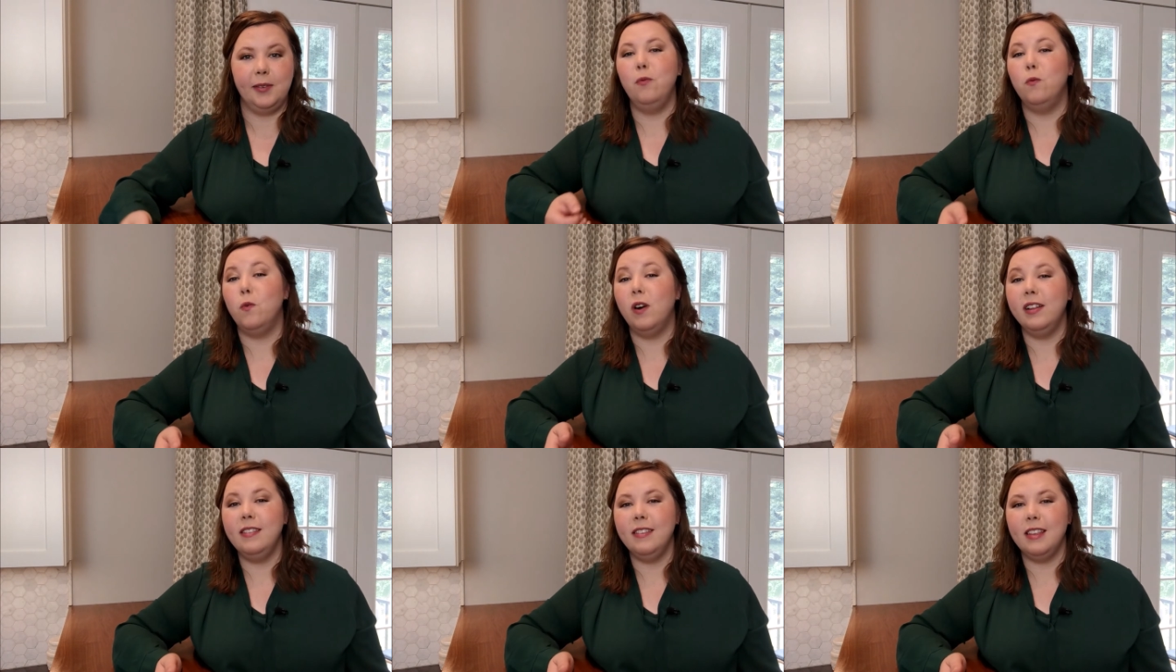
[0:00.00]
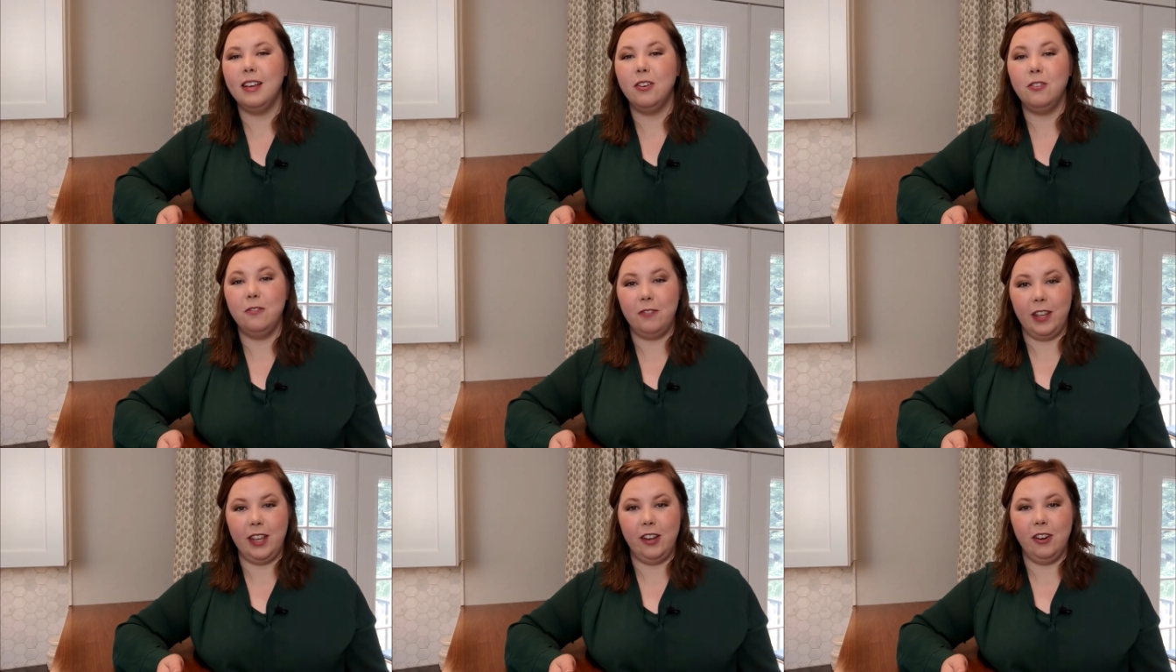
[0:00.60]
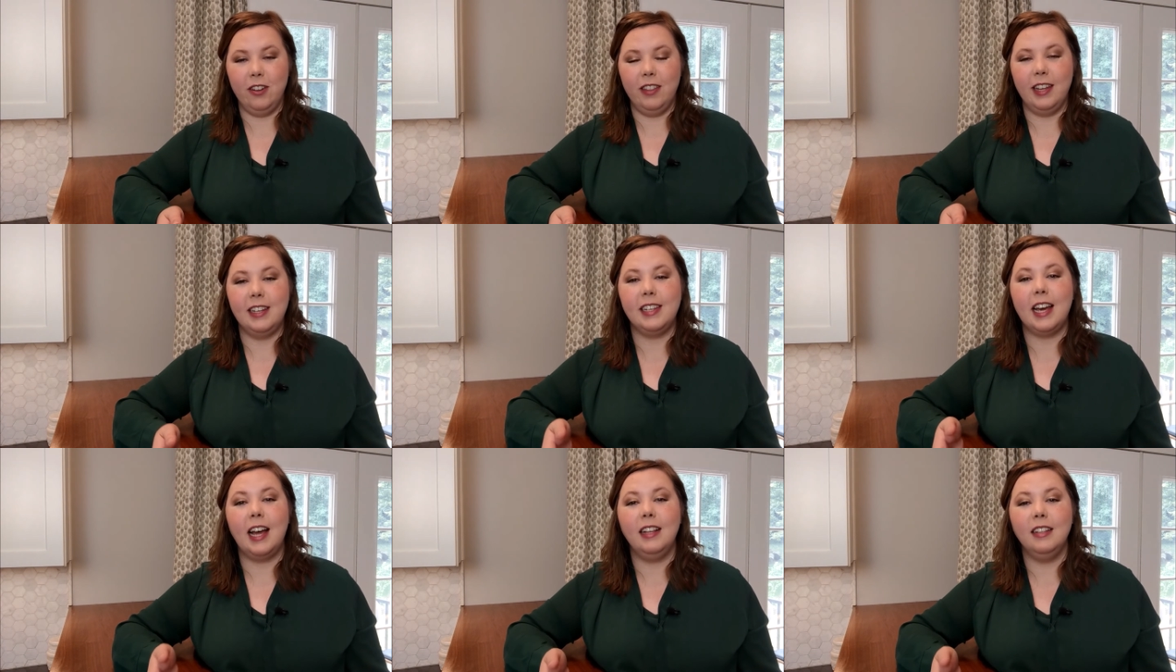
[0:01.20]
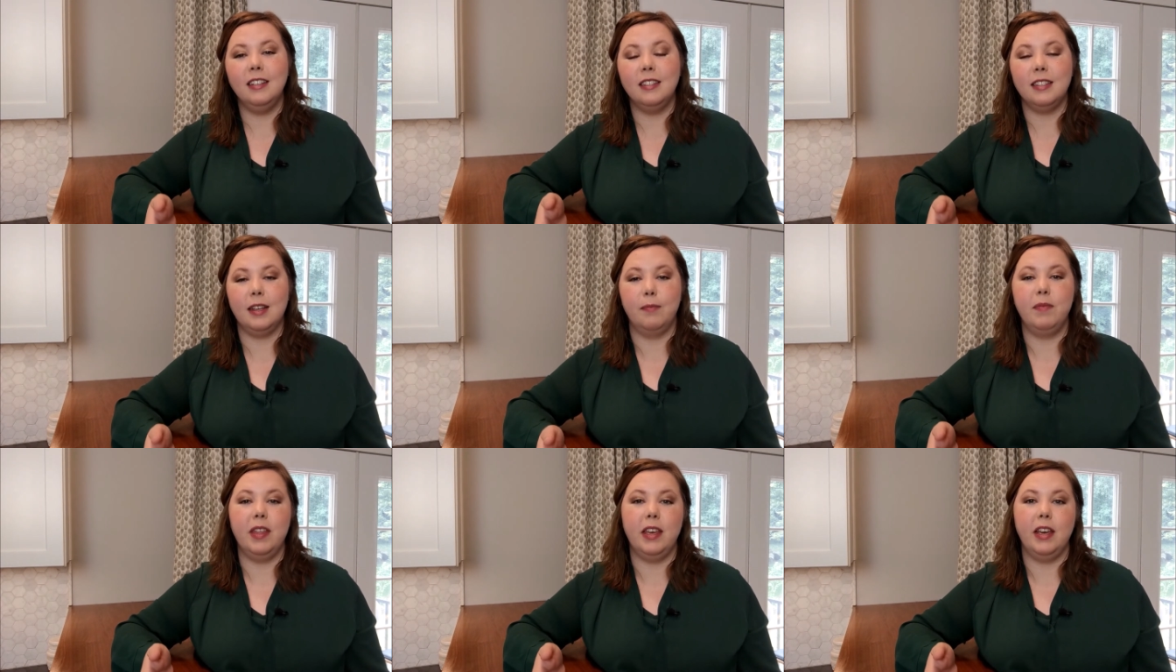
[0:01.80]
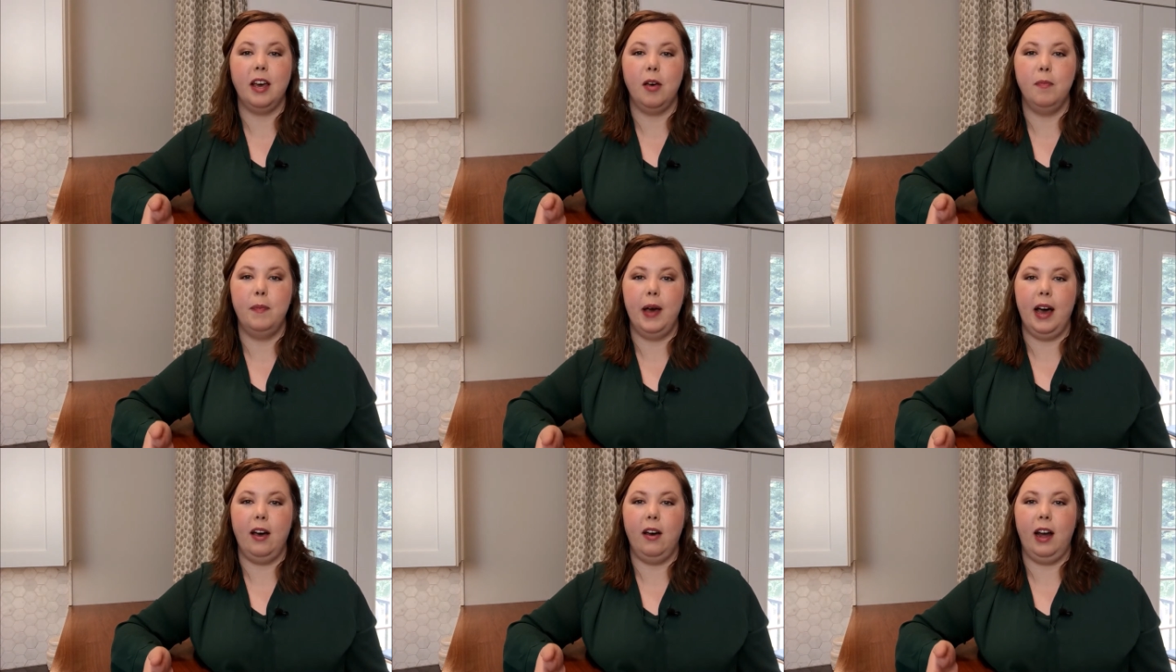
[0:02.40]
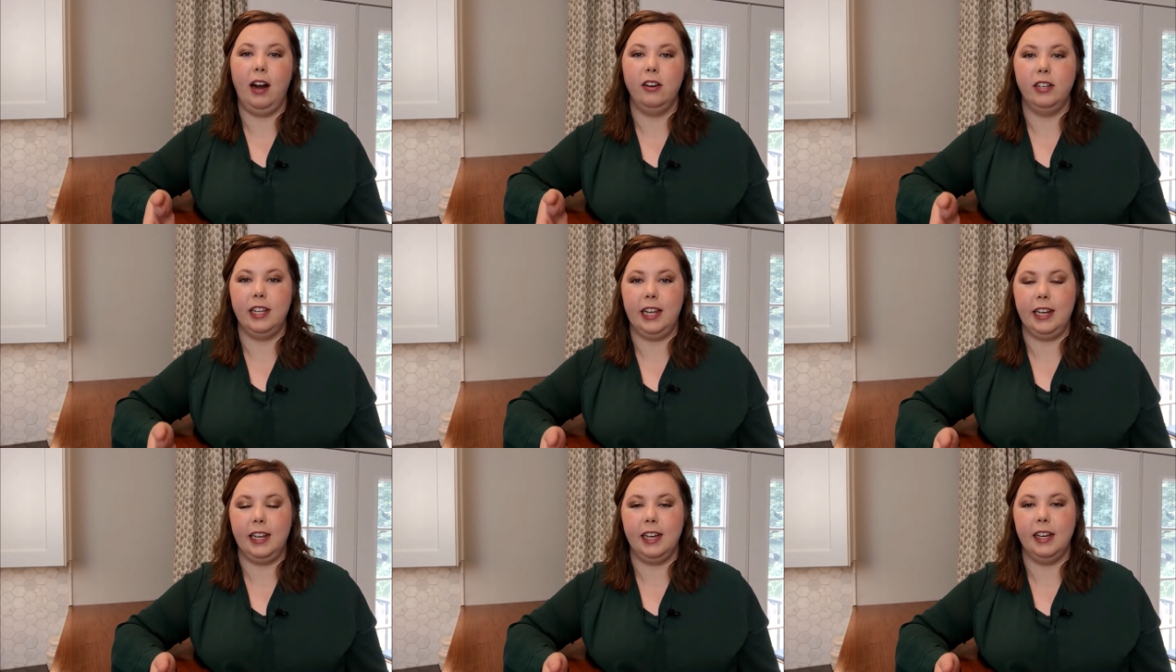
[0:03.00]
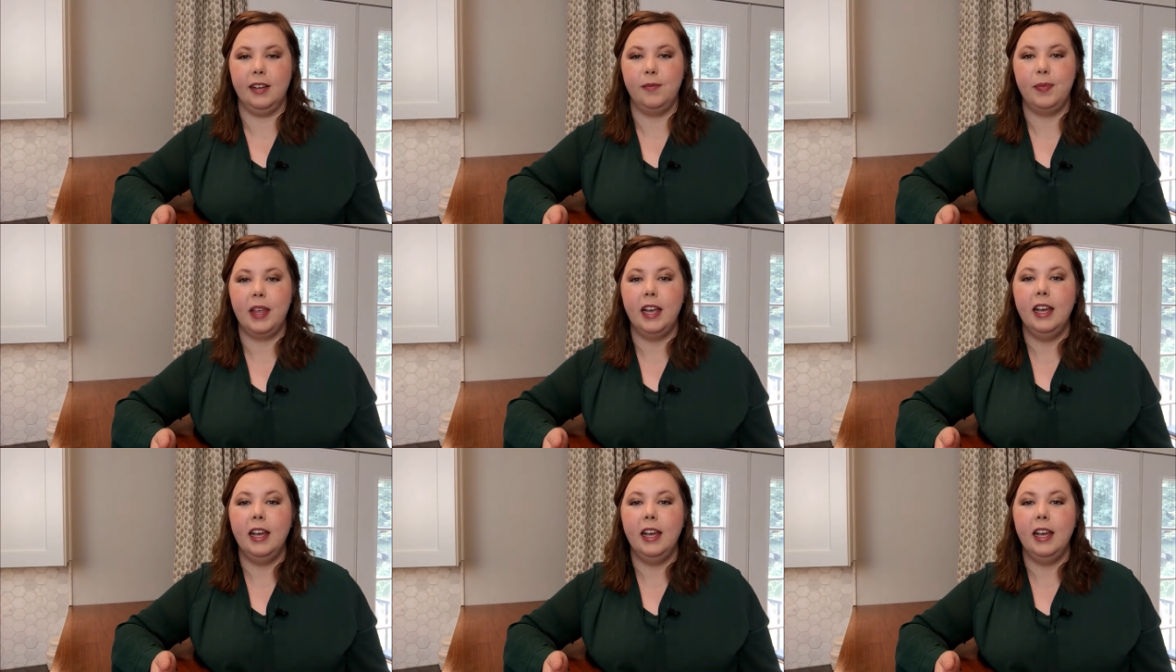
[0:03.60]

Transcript: In one single figure, they tell us something about our data.